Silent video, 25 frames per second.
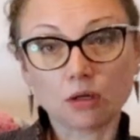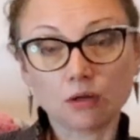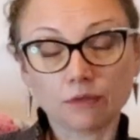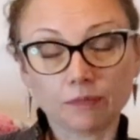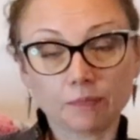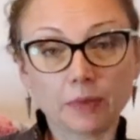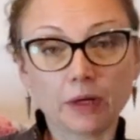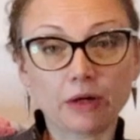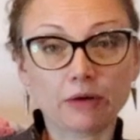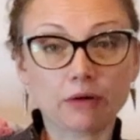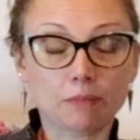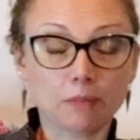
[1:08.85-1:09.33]

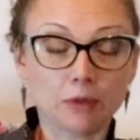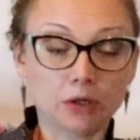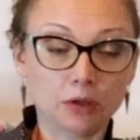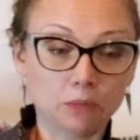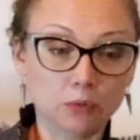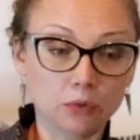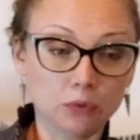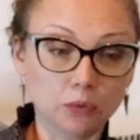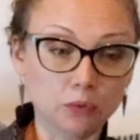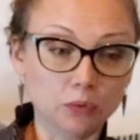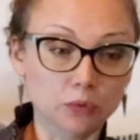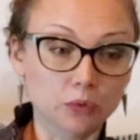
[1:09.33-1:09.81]
of
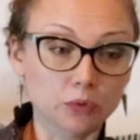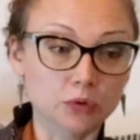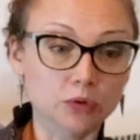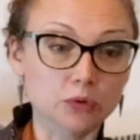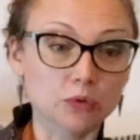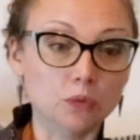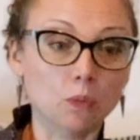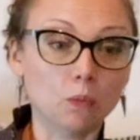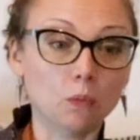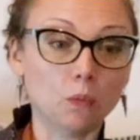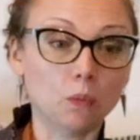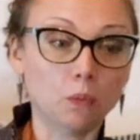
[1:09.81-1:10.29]

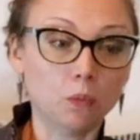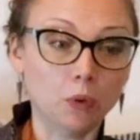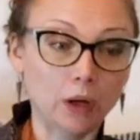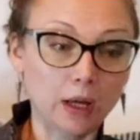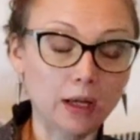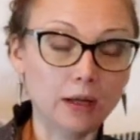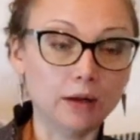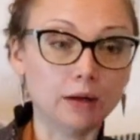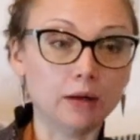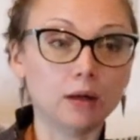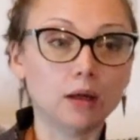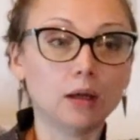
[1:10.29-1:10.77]
perimenopause
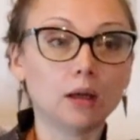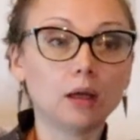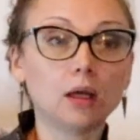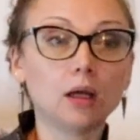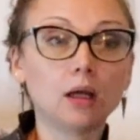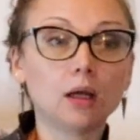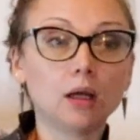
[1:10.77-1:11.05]
when